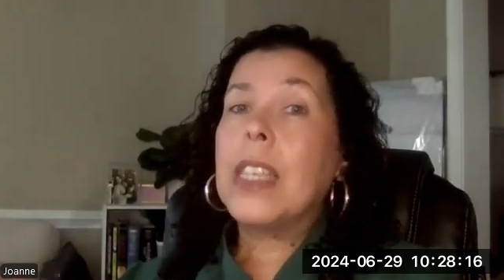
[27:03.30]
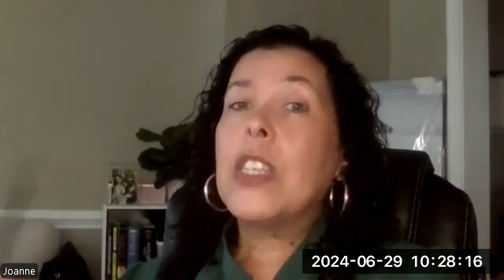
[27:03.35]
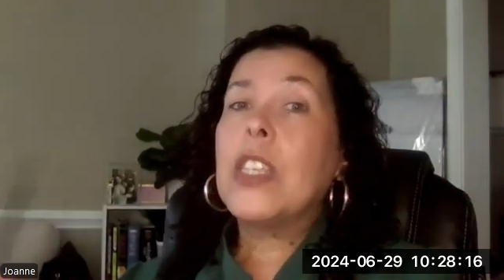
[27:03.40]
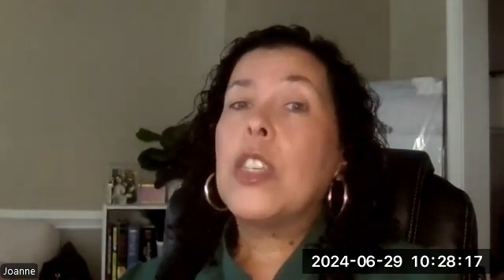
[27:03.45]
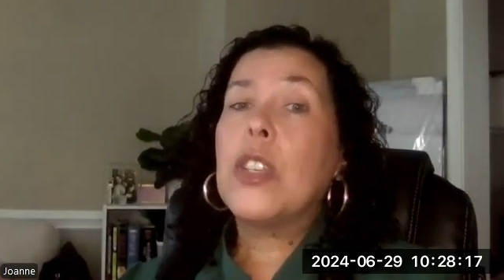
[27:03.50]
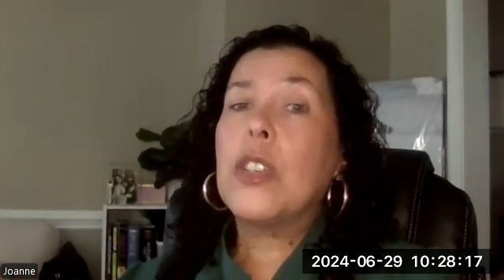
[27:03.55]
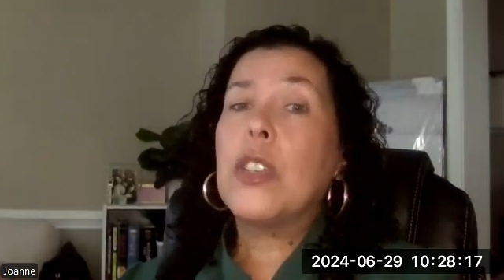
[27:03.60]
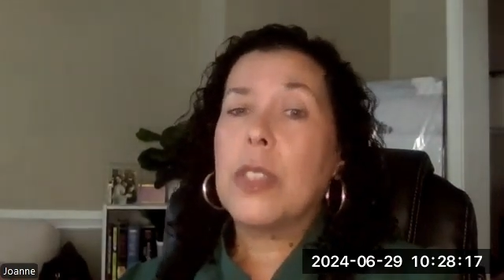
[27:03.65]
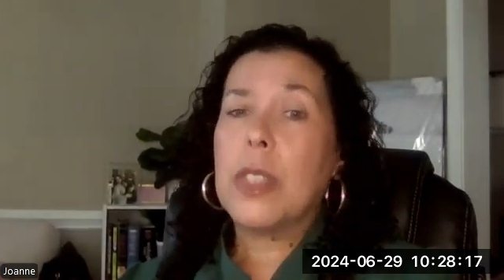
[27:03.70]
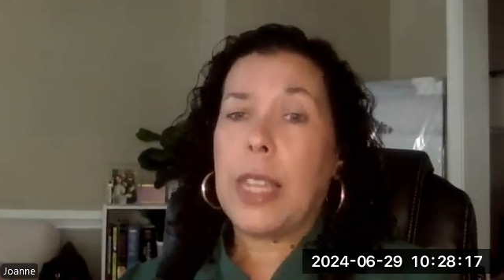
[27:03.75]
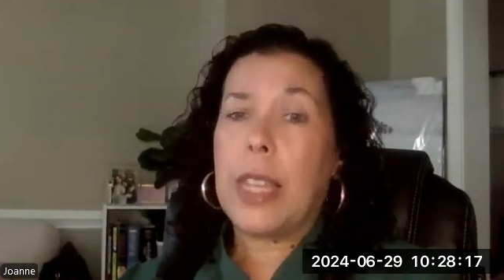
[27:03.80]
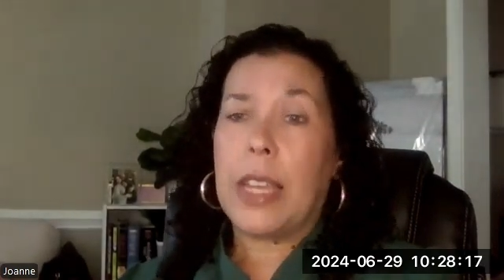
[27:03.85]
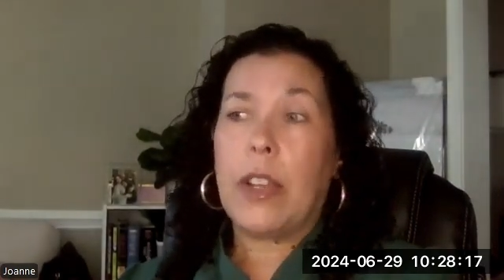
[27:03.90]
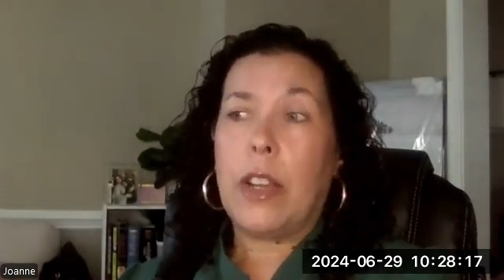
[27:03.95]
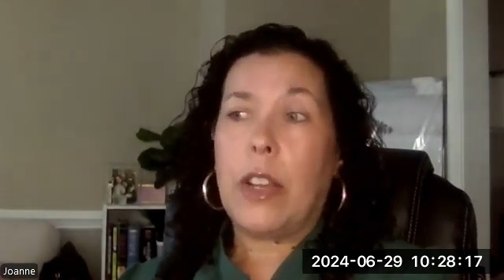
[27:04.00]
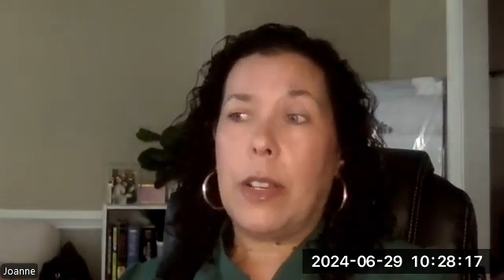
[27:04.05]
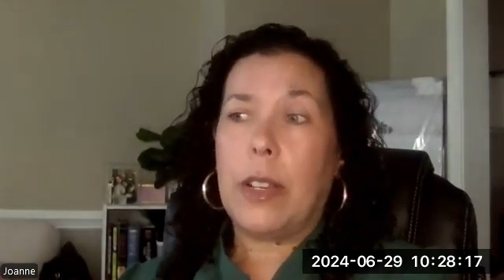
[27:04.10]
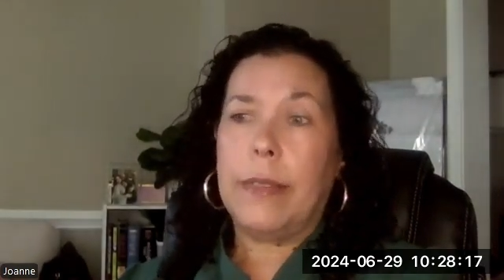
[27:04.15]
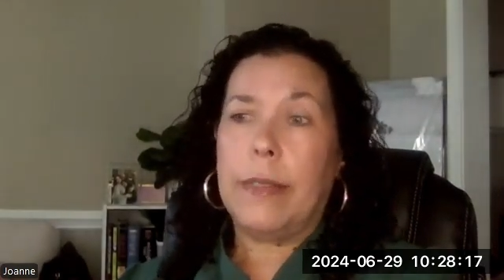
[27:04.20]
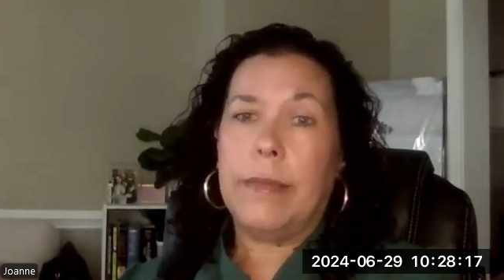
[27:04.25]
6 years
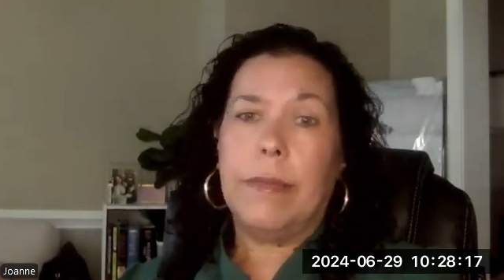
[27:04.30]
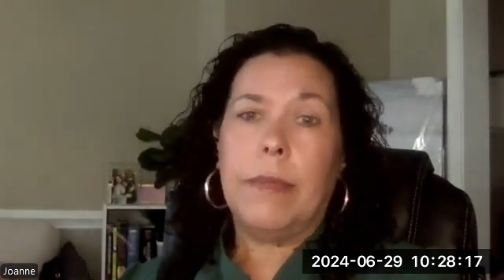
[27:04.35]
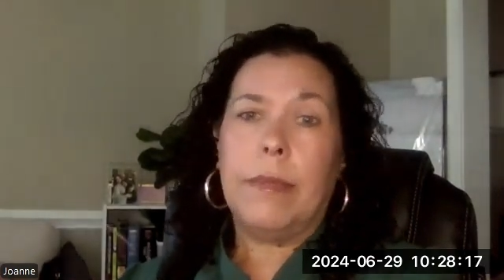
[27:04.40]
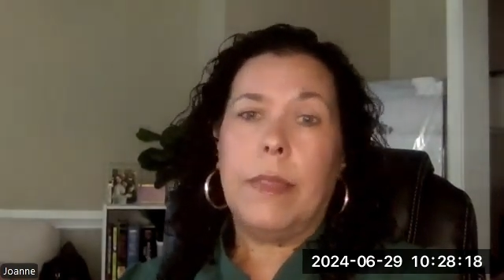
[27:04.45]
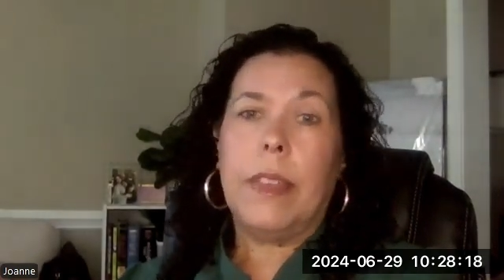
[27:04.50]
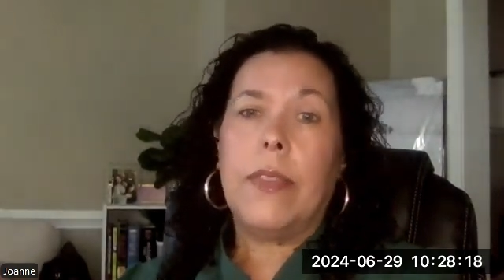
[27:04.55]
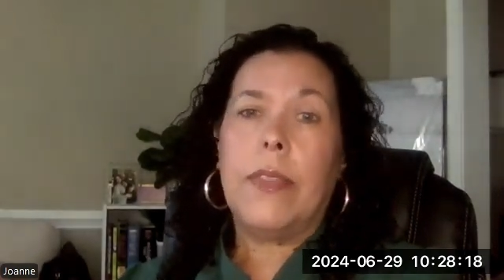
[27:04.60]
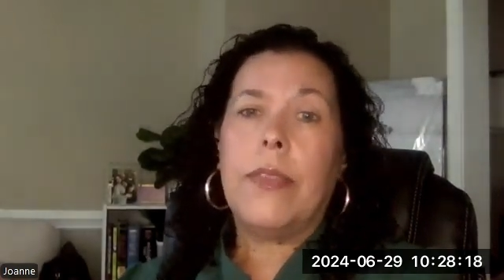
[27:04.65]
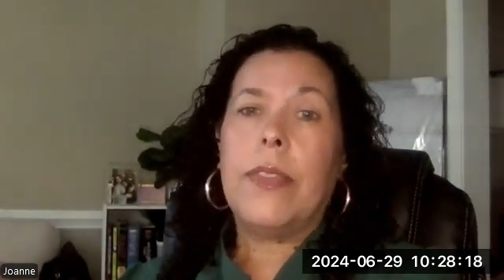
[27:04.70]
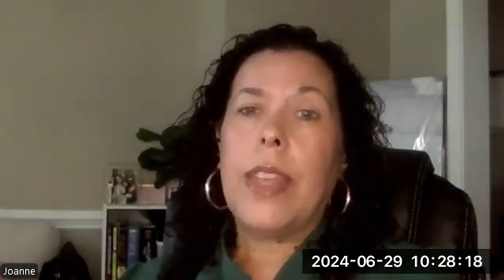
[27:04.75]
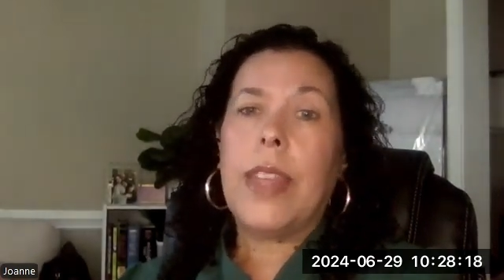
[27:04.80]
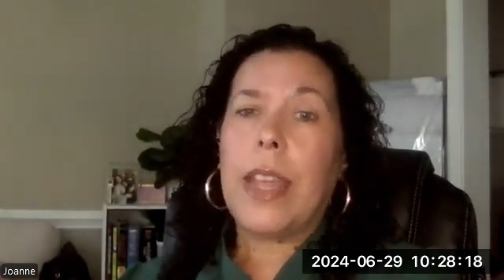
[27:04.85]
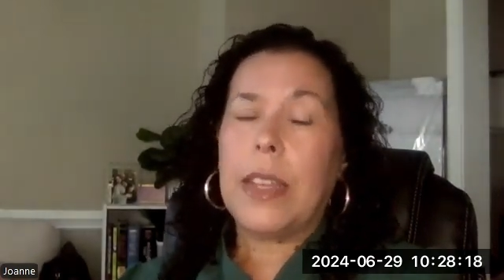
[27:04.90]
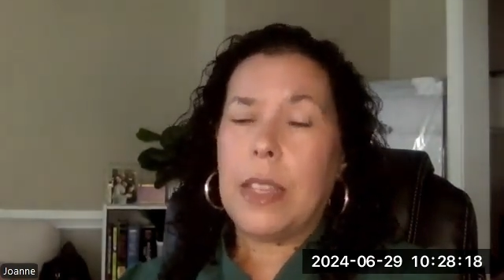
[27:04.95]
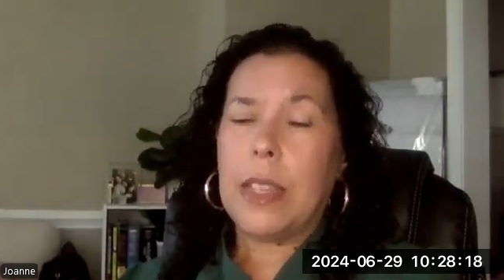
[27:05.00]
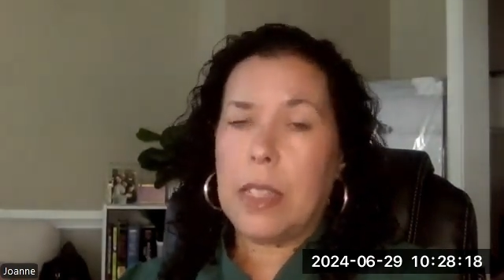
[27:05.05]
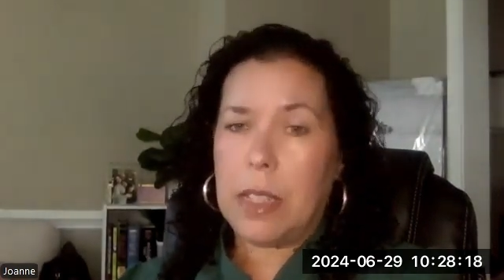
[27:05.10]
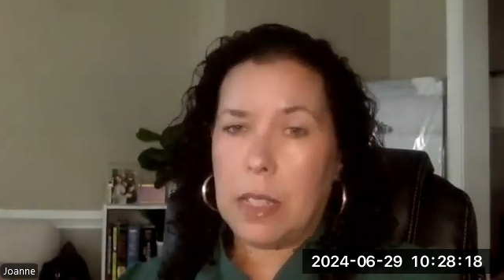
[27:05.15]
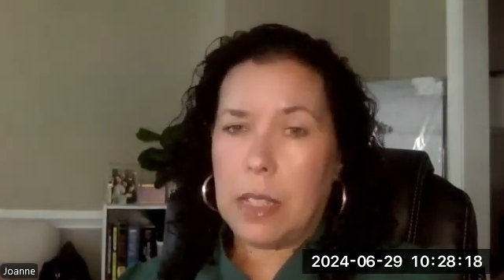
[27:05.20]
later, that is